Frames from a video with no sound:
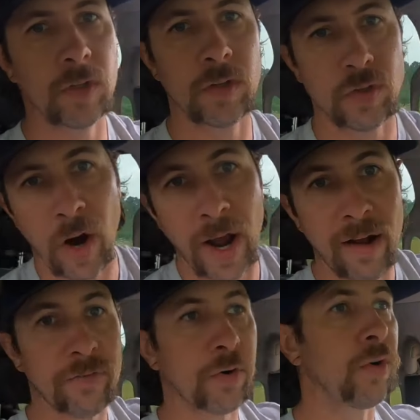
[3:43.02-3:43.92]

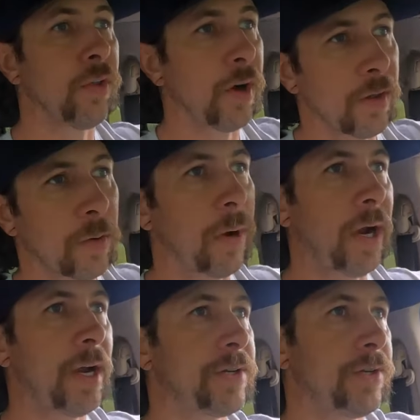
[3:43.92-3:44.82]
drive through the other
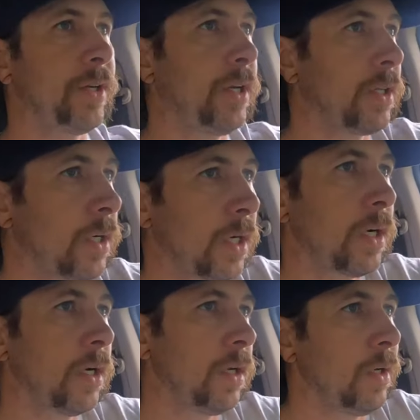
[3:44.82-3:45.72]
pasture to get there.